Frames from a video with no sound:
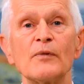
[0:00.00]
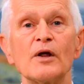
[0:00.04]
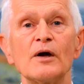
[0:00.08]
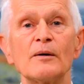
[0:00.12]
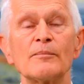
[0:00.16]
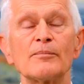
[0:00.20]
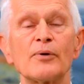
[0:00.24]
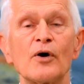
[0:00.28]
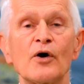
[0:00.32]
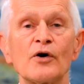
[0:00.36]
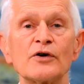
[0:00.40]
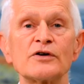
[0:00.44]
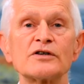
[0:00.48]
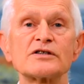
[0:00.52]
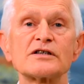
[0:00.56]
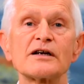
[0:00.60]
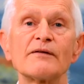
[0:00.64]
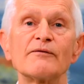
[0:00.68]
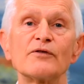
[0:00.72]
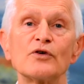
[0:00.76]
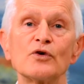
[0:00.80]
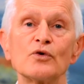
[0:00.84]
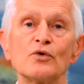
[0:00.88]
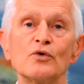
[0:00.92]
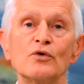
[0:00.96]
points
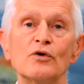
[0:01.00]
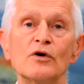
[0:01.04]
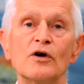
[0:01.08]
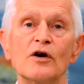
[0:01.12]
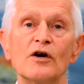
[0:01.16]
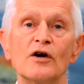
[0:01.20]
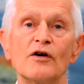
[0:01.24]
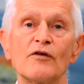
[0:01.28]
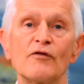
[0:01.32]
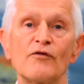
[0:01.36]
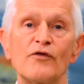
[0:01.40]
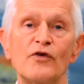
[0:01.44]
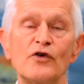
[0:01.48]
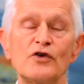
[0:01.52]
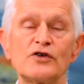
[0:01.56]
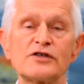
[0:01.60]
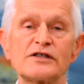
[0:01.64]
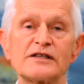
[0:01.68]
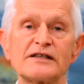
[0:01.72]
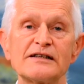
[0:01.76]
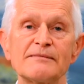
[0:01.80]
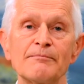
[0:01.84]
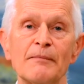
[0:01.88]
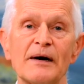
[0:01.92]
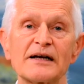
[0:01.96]
of view.
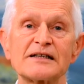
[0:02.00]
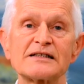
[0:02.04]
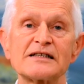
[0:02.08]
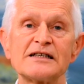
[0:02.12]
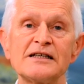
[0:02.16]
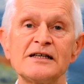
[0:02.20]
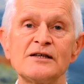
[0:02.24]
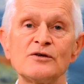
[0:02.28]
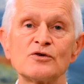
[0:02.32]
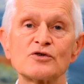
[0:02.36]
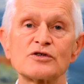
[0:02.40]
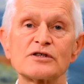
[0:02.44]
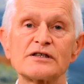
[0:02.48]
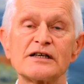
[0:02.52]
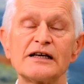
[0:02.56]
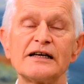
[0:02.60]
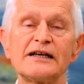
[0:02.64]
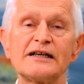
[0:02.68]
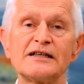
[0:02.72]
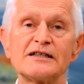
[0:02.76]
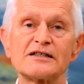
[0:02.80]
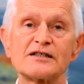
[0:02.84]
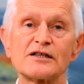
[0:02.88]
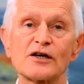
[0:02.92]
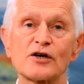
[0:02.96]
First, Martinus, it
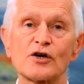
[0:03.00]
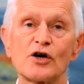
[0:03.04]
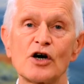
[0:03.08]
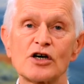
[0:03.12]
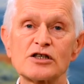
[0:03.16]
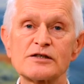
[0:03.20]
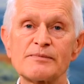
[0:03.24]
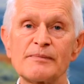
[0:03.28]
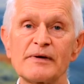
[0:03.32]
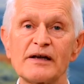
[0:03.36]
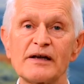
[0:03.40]
is the cosmic